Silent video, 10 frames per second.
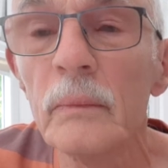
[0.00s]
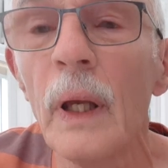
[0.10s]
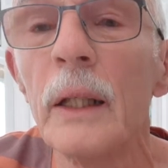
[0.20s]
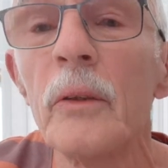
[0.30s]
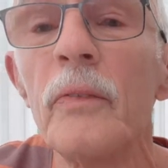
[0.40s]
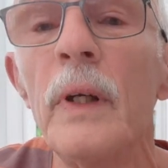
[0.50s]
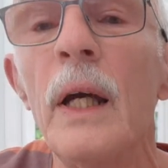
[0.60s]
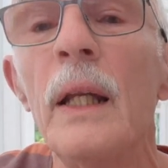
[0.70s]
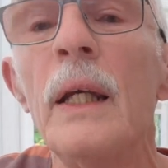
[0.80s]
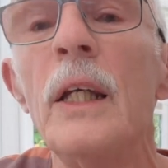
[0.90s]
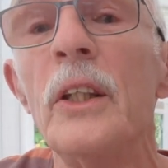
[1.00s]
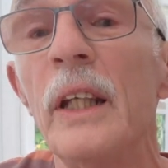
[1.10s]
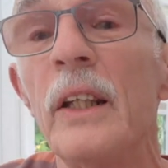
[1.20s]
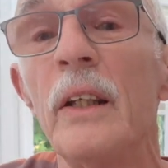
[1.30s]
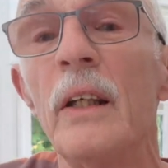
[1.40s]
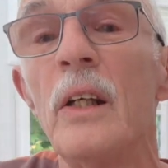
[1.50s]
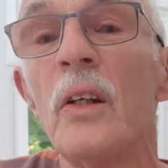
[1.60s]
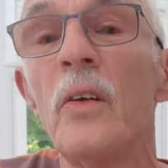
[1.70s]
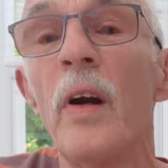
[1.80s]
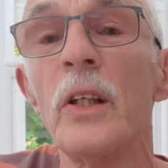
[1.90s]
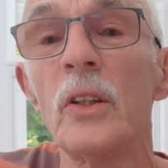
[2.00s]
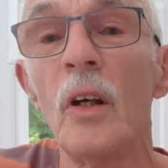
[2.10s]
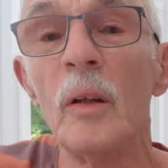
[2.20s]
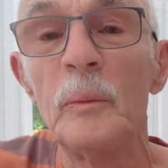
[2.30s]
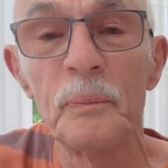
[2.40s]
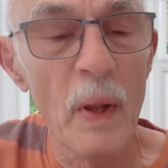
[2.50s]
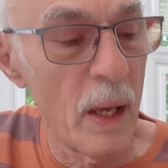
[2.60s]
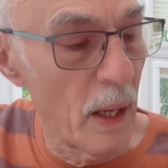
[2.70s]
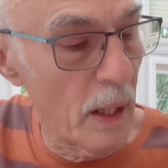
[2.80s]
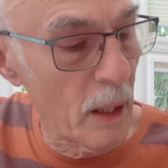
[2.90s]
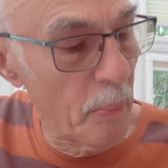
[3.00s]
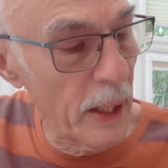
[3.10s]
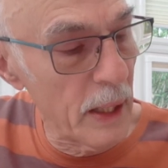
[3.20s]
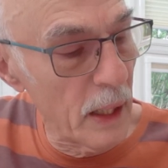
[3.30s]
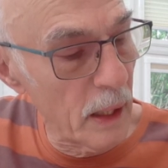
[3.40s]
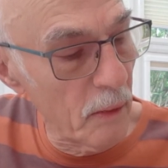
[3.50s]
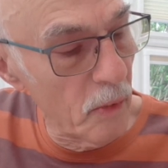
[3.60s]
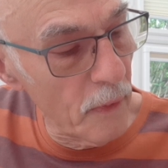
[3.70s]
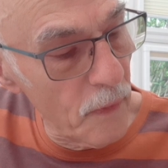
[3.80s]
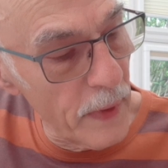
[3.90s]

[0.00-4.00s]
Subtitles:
That's fairly easy. Great song. And I played a little riff